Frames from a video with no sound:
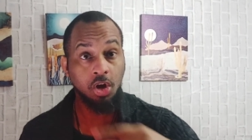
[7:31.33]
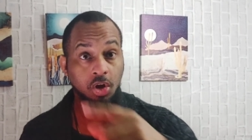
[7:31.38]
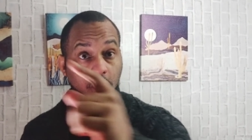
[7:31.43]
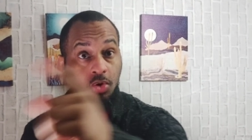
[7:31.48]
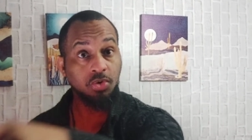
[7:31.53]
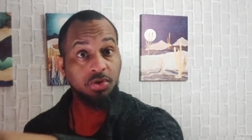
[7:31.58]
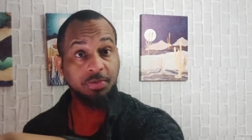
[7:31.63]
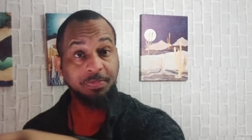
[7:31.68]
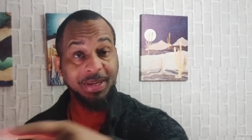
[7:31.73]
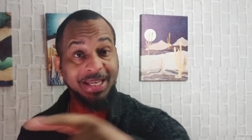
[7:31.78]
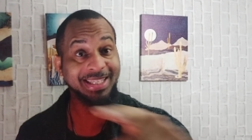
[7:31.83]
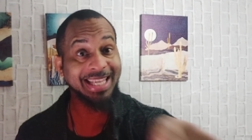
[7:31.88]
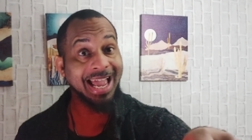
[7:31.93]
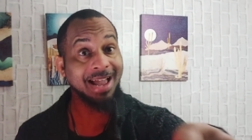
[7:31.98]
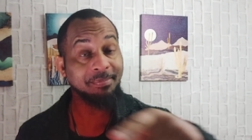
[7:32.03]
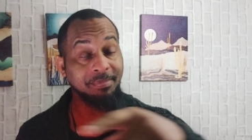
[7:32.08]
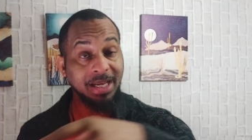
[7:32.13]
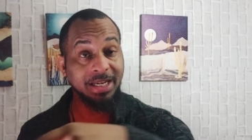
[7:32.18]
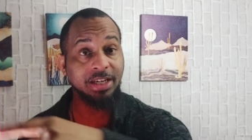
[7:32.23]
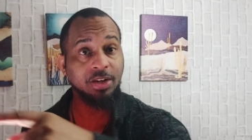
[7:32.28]
Who spent
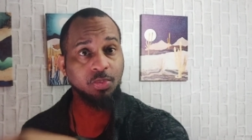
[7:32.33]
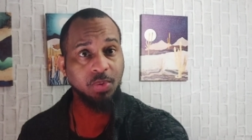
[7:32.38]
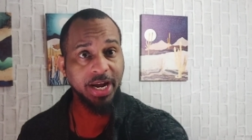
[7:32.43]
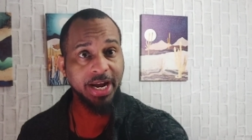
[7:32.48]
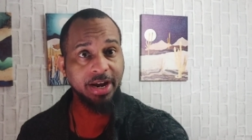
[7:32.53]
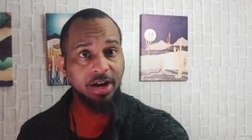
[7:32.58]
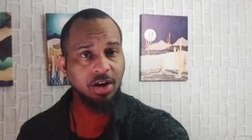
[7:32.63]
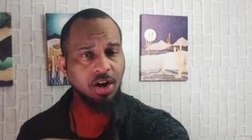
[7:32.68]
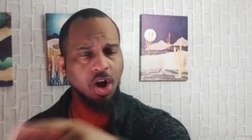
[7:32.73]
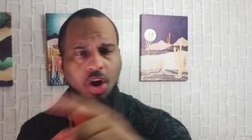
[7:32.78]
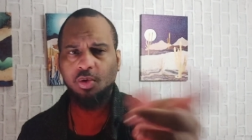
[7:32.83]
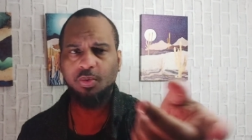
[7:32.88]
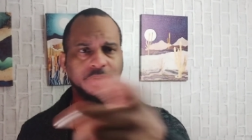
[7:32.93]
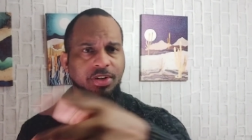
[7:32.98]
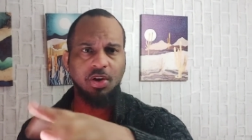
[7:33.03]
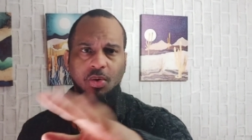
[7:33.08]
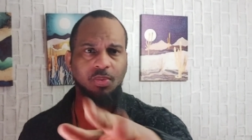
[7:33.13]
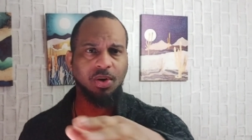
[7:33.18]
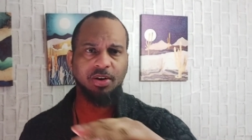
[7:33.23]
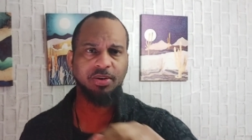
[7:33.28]
that money? Where?
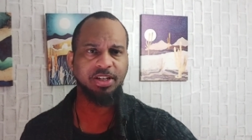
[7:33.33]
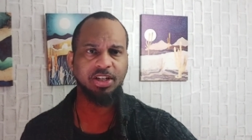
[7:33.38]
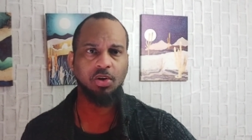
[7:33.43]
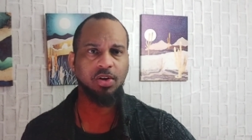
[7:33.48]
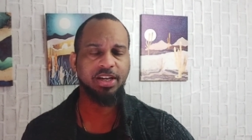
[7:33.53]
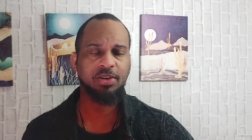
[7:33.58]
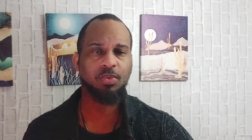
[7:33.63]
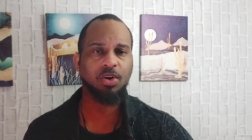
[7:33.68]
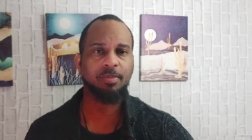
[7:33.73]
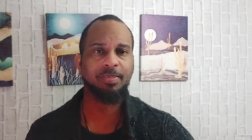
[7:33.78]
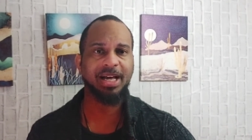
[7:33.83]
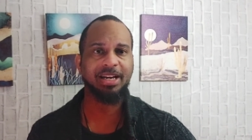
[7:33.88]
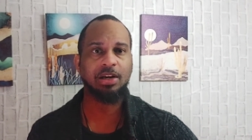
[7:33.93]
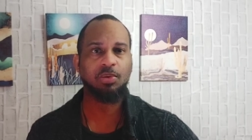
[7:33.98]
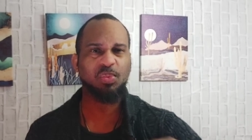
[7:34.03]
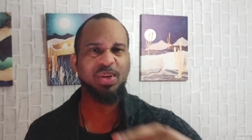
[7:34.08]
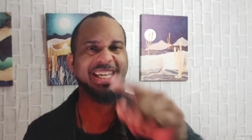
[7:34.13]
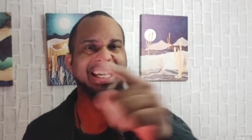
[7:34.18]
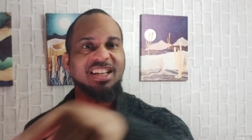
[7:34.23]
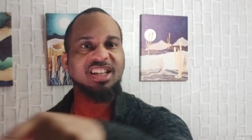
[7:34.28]
Oh, don't worry. Don't even worry about
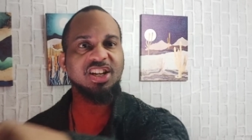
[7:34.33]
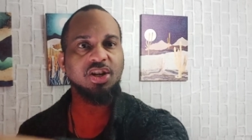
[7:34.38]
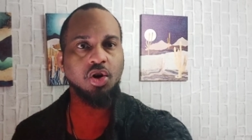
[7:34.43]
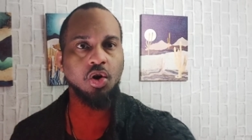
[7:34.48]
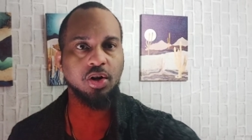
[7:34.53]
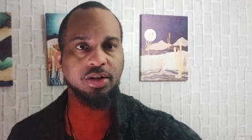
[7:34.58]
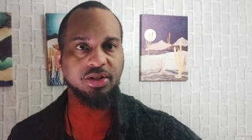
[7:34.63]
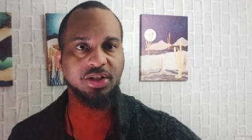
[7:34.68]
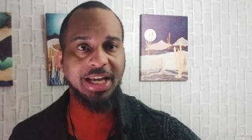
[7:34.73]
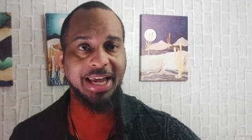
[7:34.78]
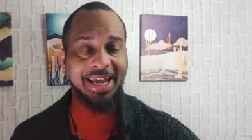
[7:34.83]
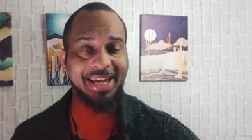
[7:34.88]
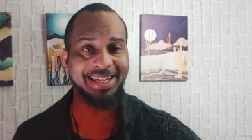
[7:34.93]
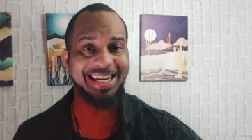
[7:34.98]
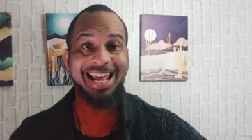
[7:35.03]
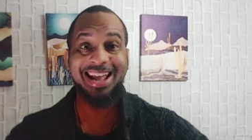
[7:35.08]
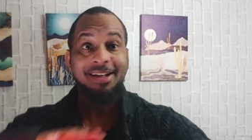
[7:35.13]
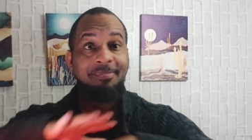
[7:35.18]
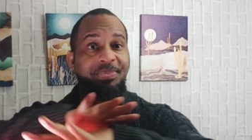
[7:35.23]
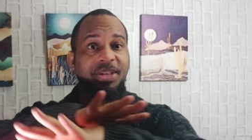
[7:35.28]
it. We can look on
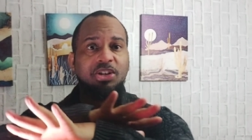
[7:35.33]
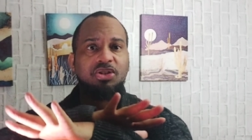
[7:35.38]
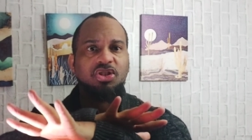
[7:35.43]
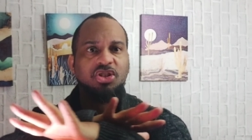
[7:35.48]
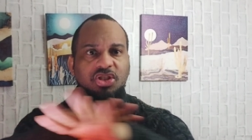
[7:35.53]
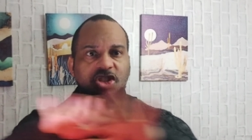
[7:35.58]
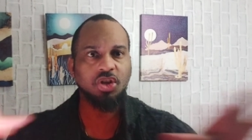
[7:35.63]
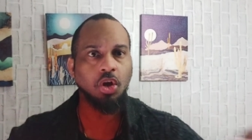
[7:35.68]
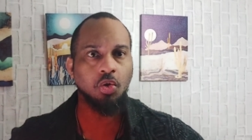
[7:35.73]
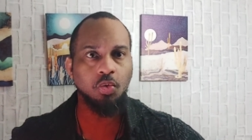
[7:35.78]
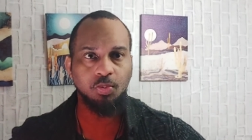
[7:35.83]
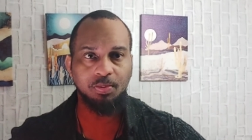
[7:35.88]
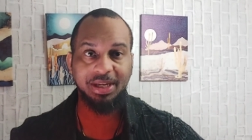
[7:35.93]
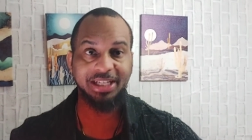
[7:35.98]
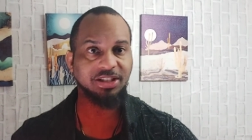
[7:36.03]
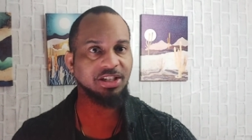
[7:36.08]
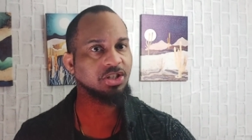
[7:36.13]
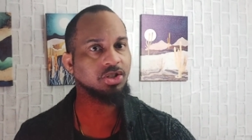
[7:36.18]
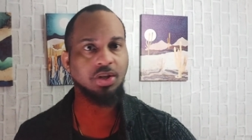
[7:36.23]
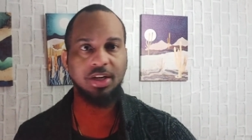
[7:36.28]
chain. There's so
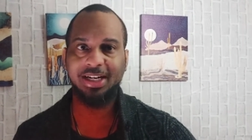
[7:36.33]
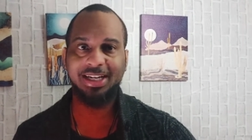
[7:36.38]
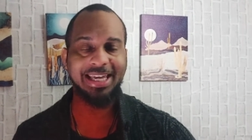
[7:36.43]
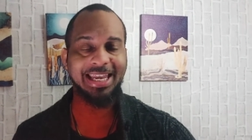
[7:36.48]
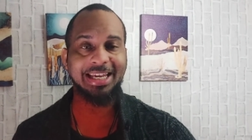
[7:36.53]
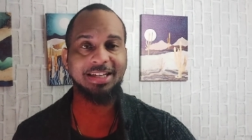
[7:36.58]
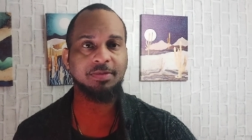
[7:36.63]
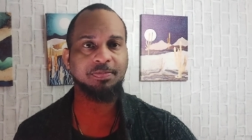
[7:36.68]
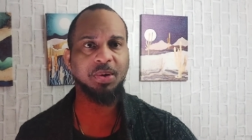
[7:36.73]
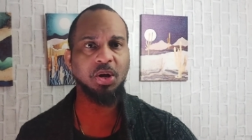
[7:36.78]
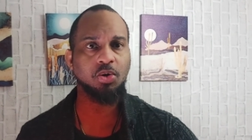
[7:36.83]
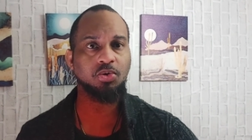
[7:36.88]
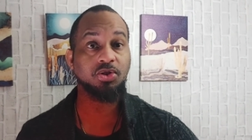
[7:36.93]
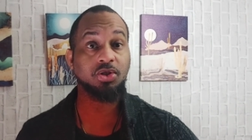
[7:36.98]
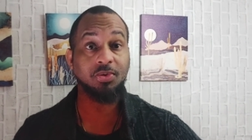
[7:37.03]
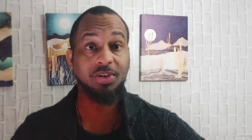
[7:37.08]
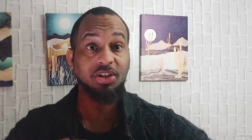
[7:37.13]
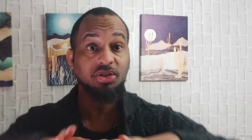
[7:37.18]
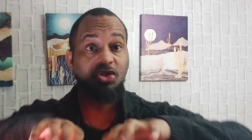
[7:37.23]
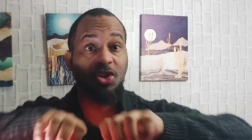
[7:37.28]
much that's going to get
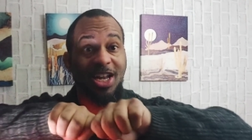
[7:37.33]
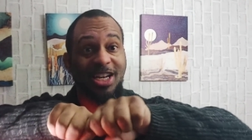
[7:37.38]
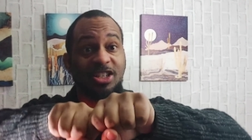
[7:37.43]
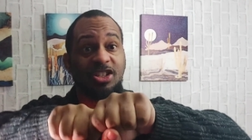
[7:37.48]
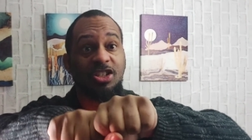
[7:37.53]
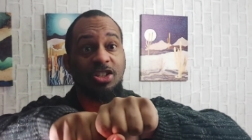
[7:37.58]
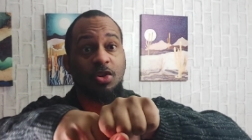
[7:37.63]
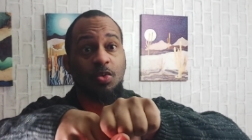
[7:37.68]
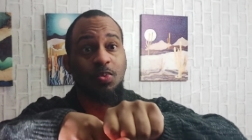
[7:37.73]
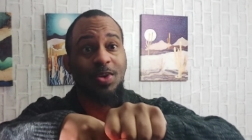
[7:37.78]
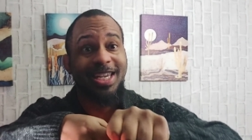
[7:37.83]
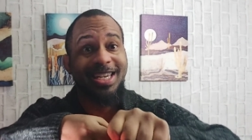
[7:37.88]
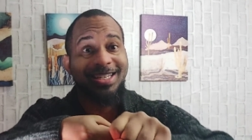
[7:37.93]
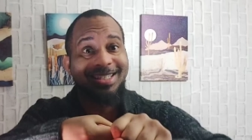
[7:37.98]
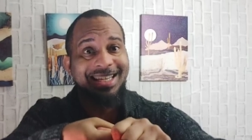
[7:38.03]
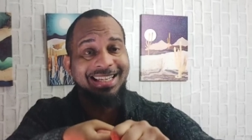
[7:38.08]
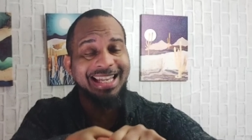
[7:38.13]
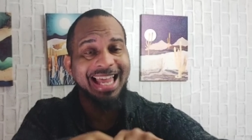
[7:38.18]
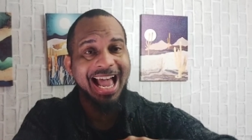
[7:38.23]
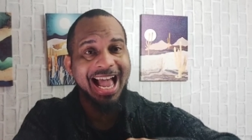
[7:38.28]
exposed. So they're trying to
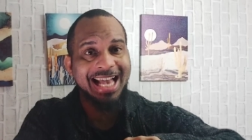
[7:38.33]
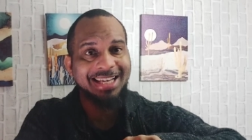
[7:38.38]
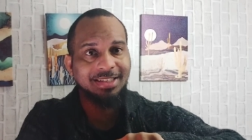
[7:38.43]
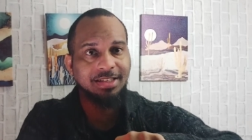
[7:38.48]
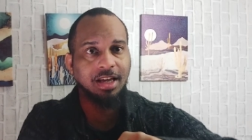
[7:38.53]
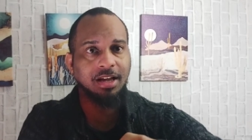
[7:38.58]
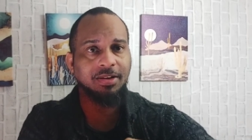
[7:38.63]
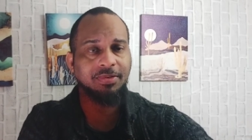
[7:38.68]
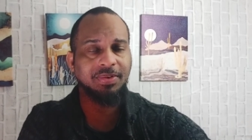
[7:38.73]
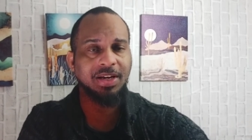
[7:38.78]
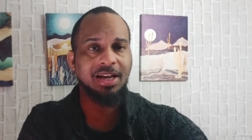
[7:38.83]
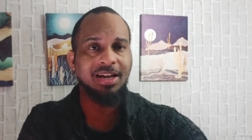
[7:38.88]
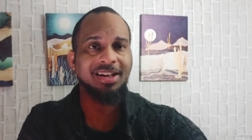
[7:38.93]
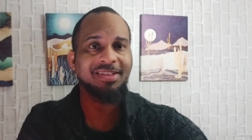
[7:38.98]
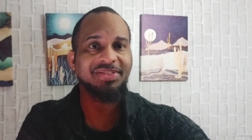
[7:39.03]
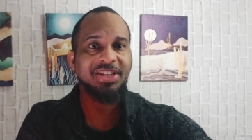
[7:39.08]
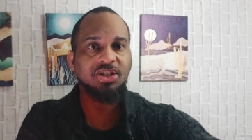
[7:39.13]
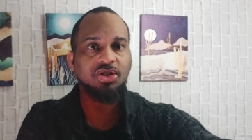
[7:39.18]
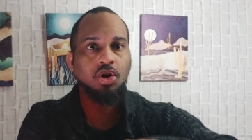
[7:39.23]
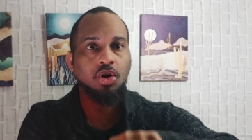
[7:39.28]
squeeze the last of
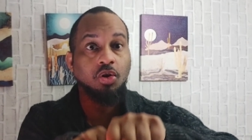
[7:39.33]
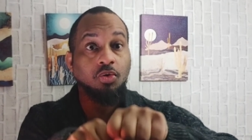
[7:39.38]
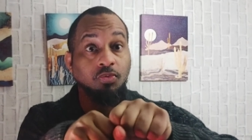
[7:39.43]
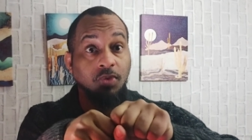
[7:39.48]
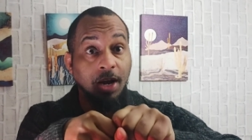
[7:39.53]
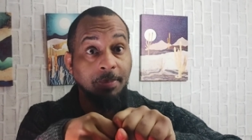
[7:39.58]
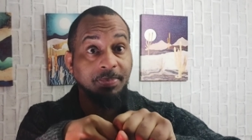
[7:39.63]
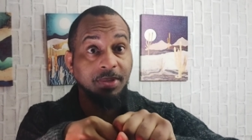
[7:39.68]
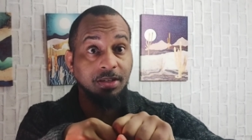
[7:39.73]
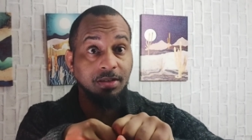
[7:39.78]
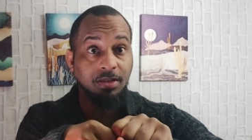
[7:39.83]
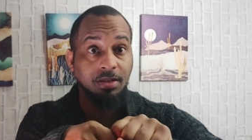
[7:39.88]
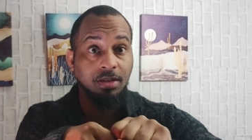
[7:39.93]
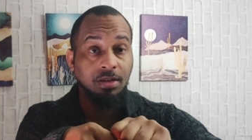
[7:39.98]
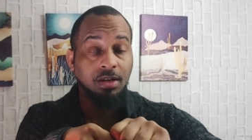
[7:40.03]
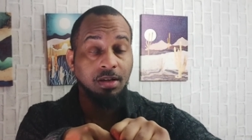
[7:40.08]
this corrupt